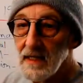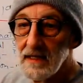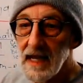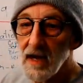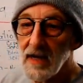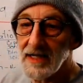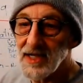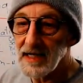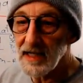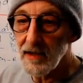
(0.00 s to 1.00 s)
Now, a
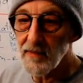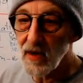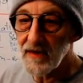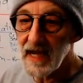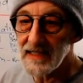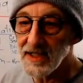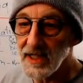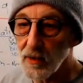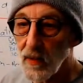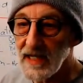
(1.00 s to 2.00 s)
secondary part of that is
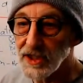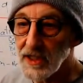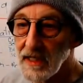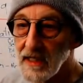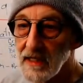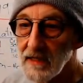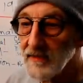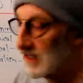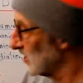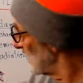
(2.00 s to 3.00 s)
aggression.
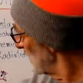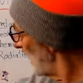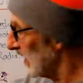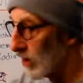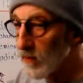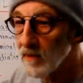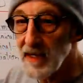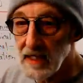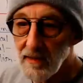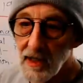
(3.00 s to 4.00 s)
The denier will
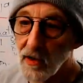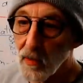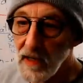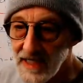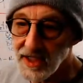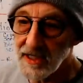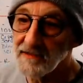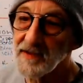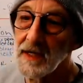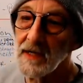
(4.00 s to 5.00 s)
become
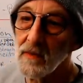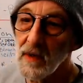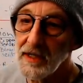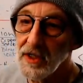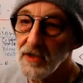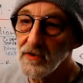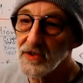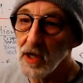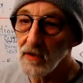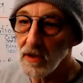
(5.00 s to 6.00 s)
aggressive when you
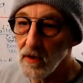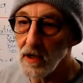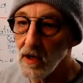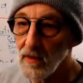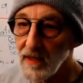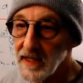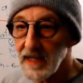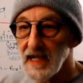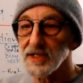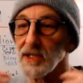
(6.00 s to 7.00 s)
don't go along with it
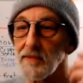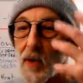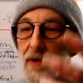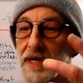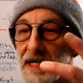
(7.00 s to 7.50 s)
and support